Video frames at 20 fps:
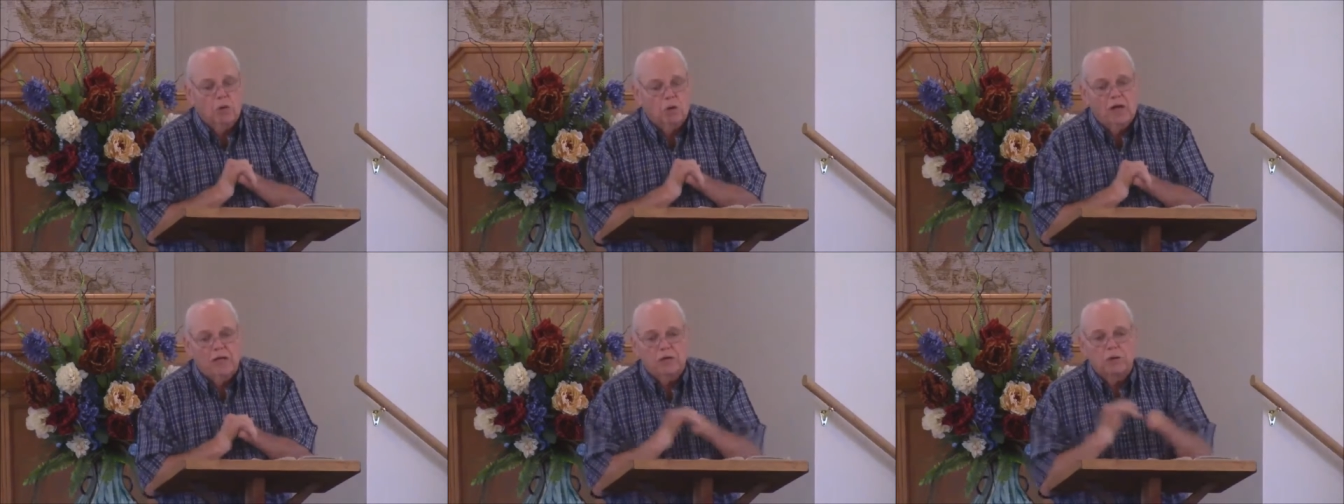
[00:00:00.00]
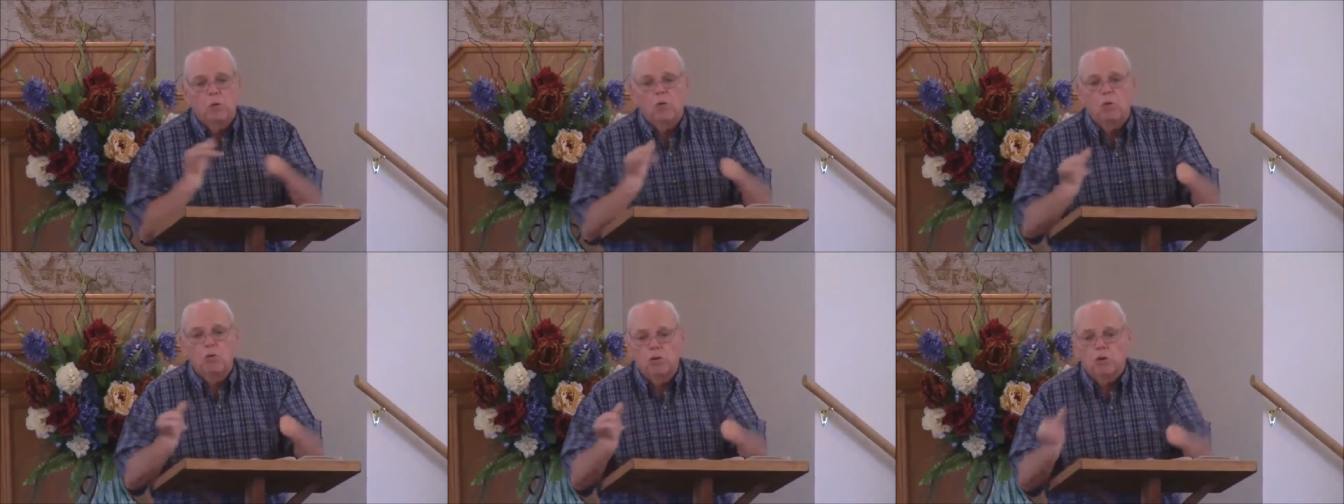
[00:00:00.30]
I
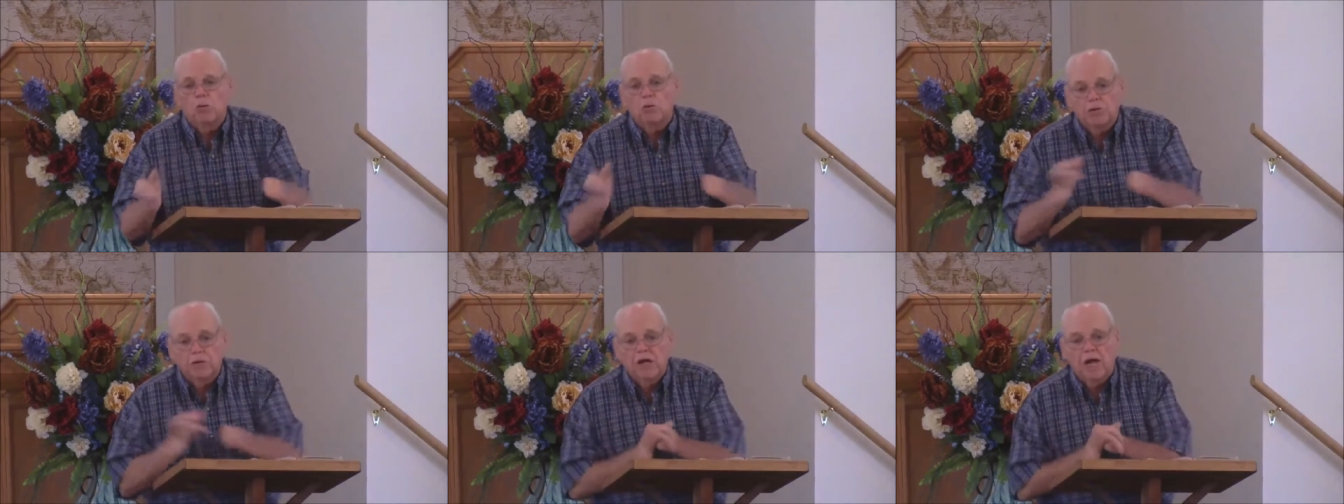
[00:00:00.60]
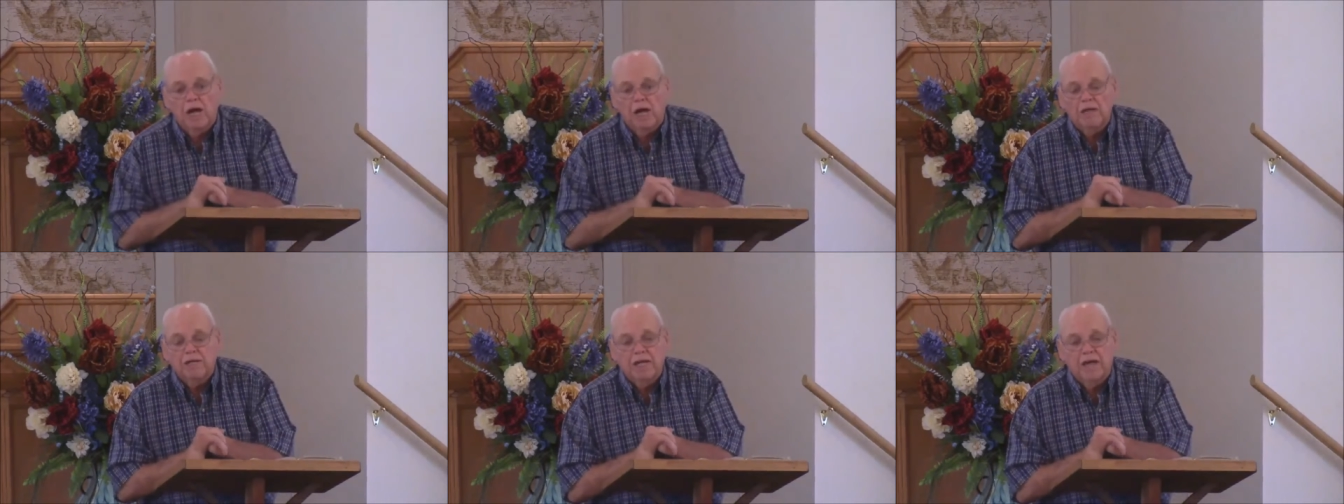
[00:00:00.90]
don't want to go to
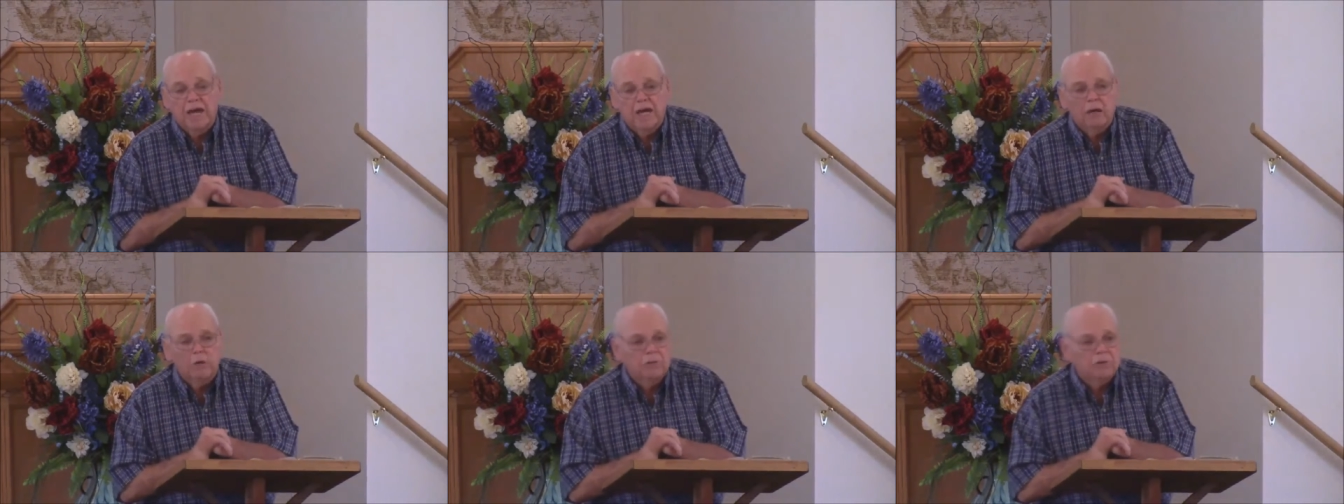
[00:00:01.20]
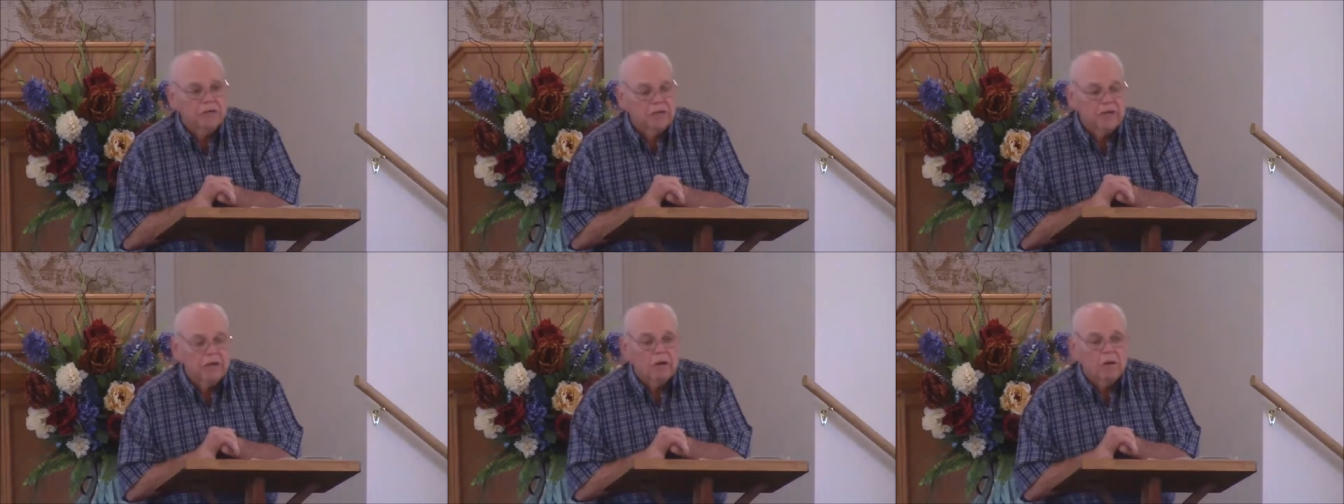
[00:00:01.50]
die and go to
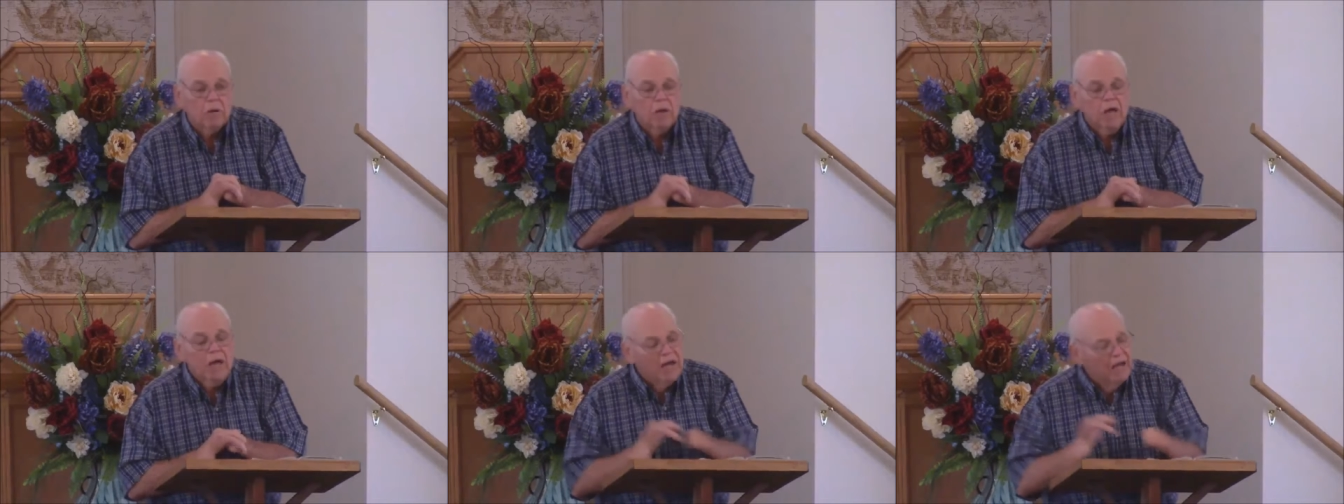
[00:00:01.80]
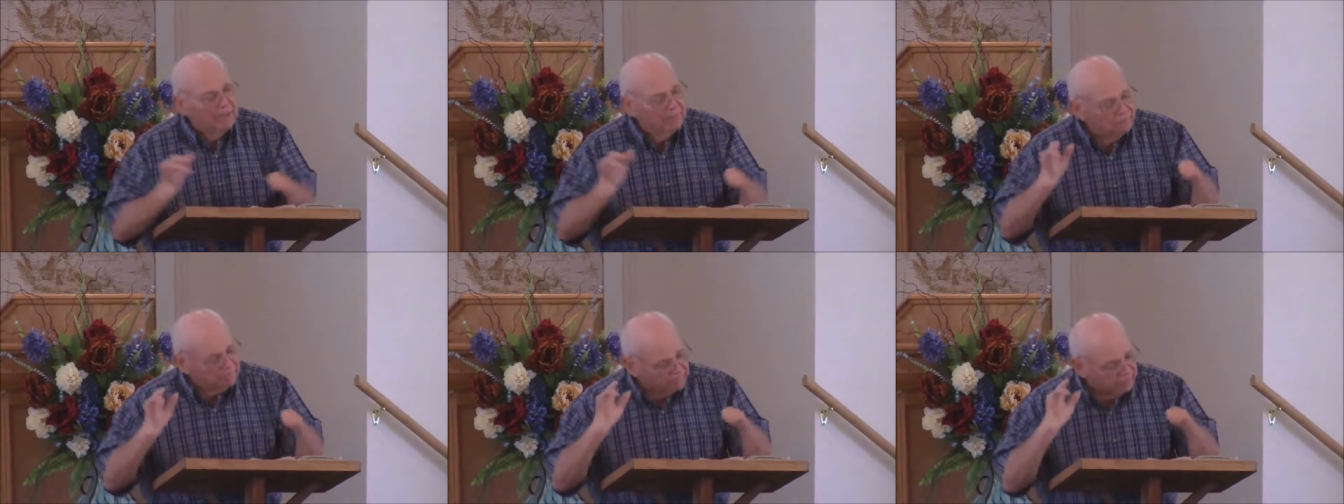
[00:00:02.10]
hell.
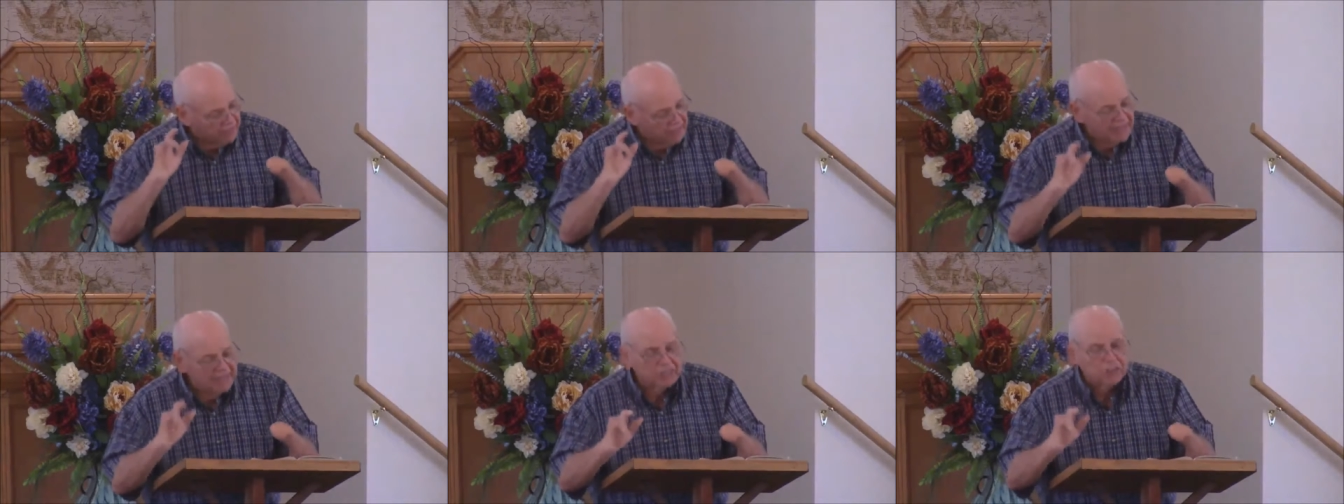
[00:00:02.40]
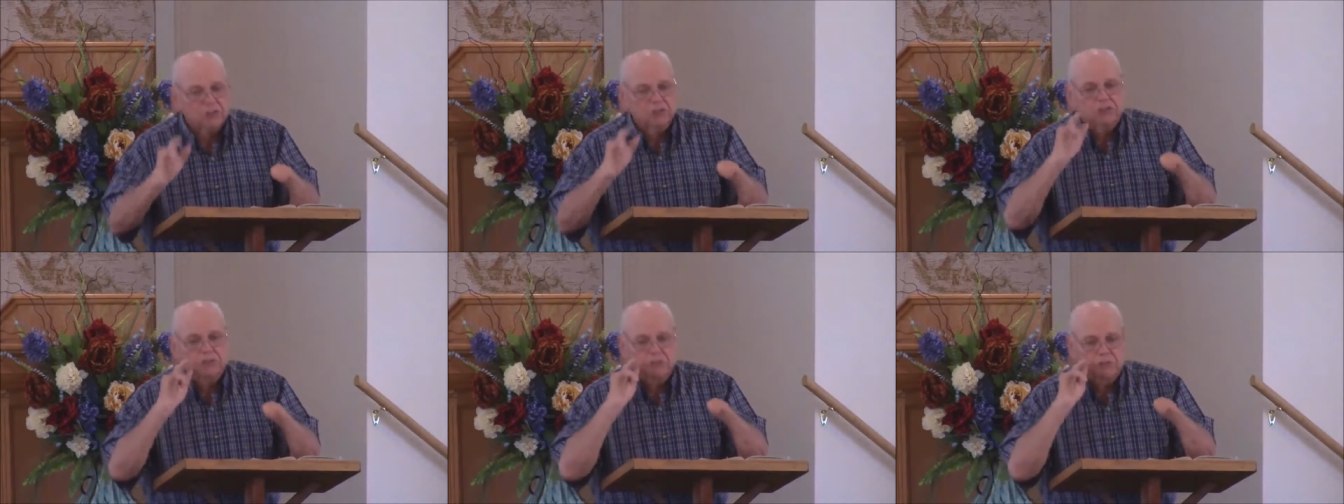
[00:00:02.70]
And
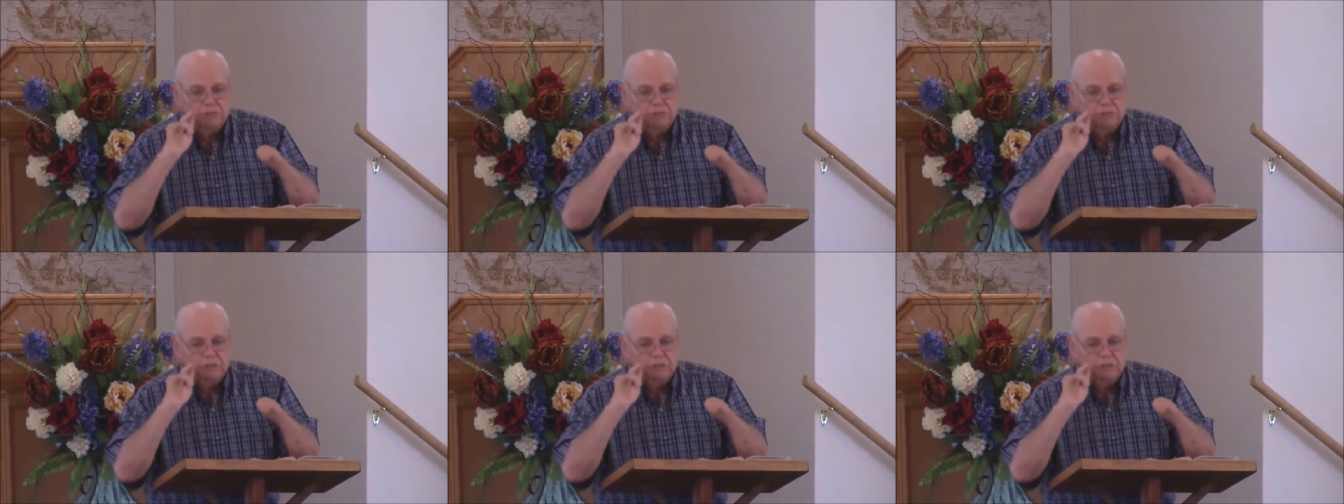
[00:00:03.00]
that's